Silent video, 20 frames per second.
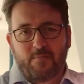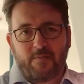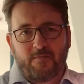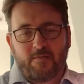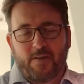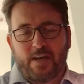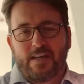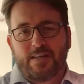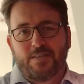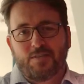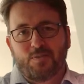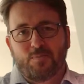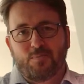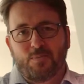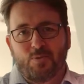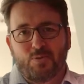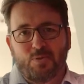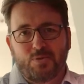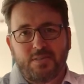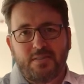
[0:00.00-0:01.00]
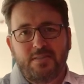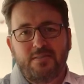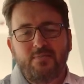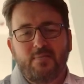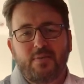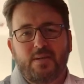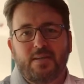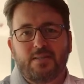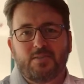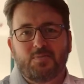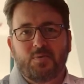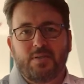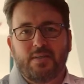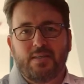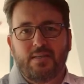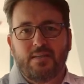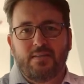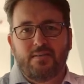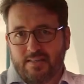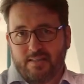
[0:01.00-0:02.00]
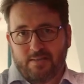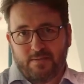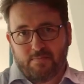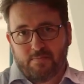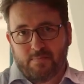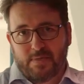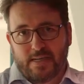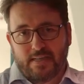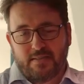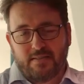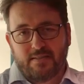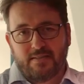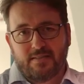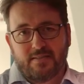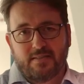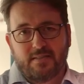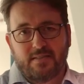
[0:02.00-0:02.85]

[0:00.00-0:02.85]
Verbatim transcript: phase at Pawsey as we made this,